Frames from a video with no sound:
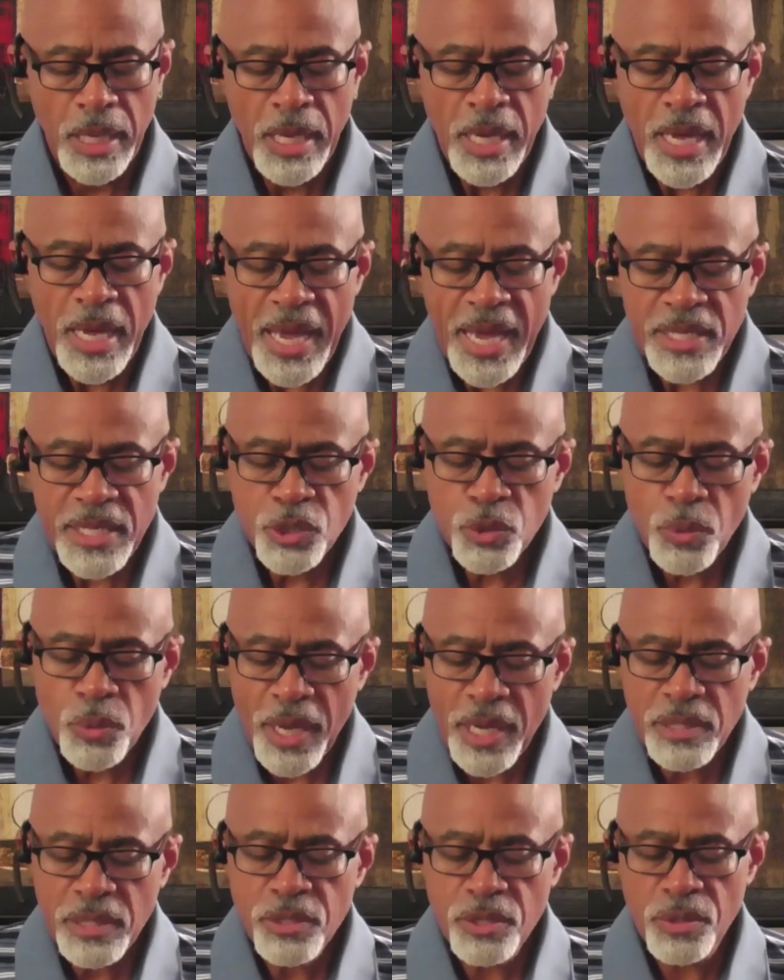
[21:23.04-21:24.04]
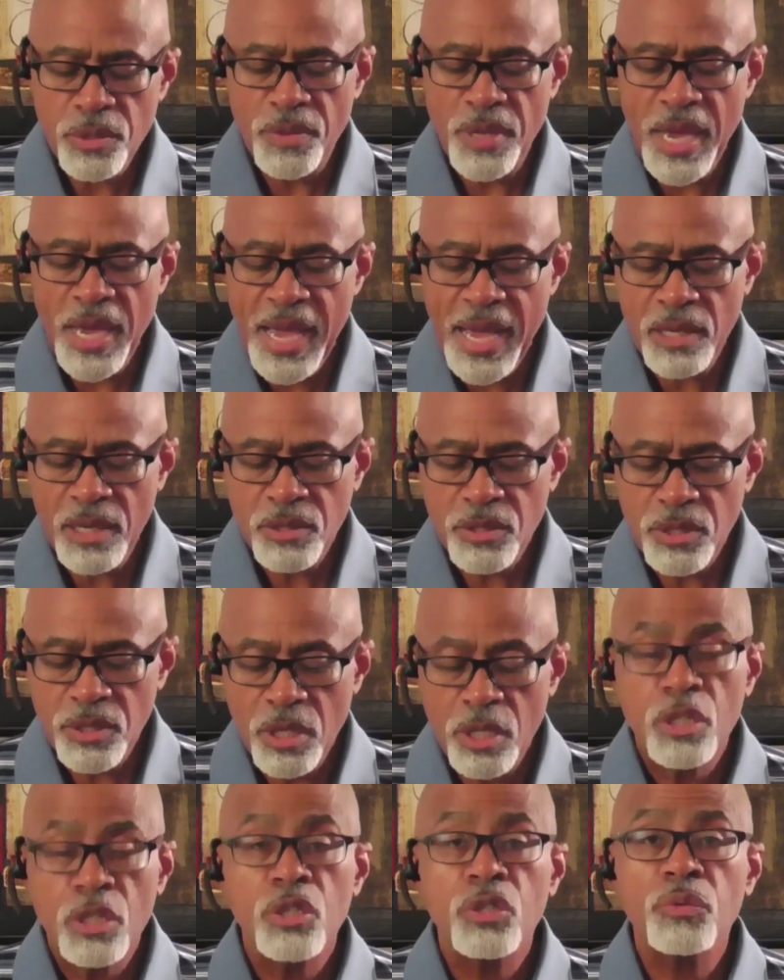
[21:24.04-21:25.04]
As you enter the house,
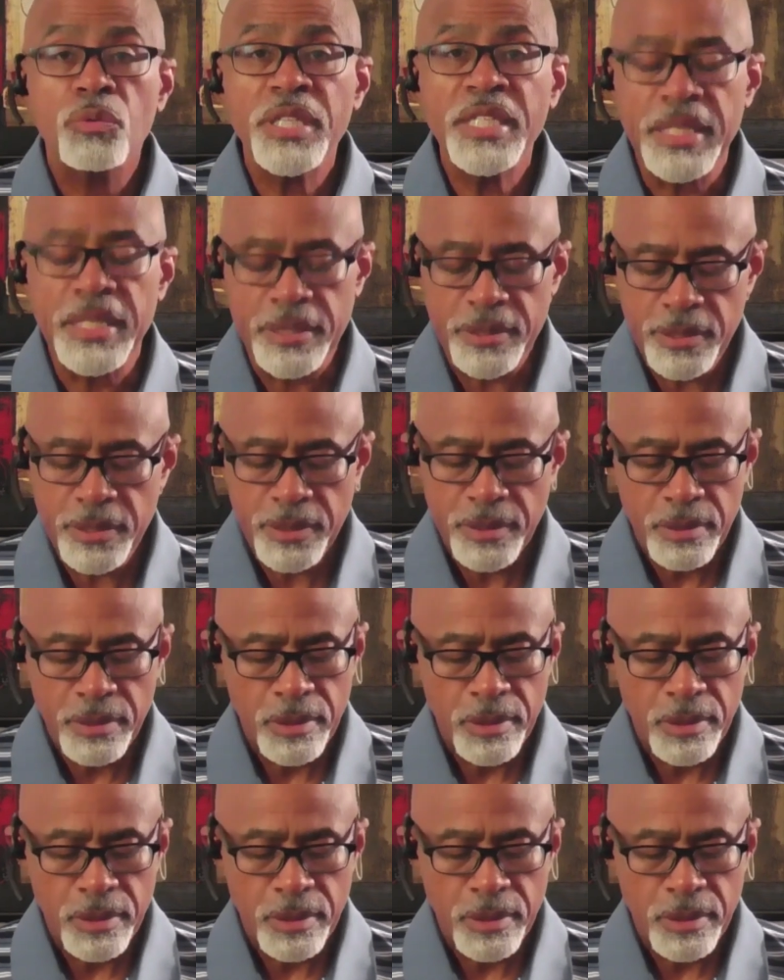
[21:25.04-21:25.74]
greet it.